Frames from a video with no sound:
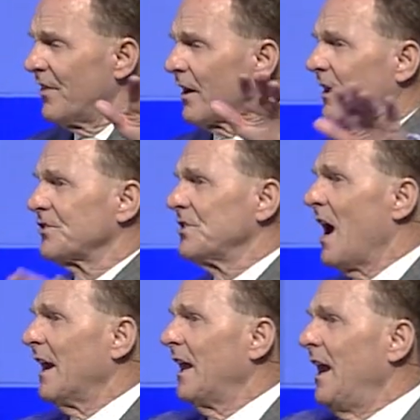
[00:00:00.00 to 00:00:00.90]
there is
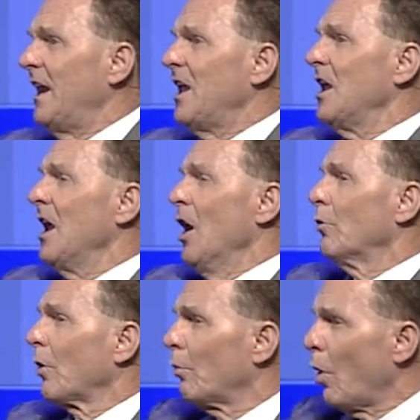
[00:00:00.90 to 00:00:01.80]
not any
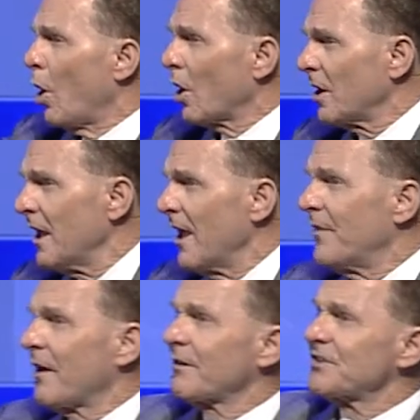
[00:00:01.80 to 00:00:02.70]
reward,
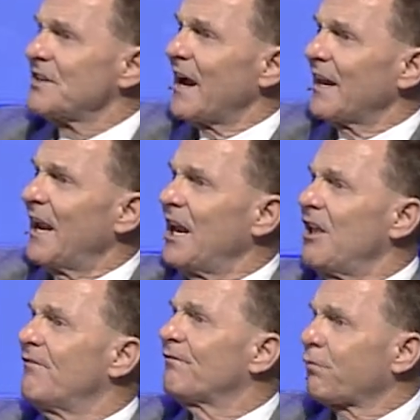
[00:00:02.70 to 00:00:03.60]
there is not
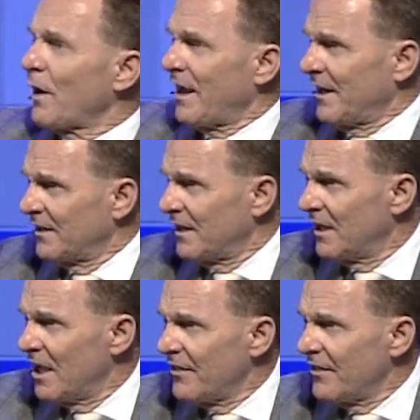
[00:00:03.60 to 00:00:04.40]
any friend,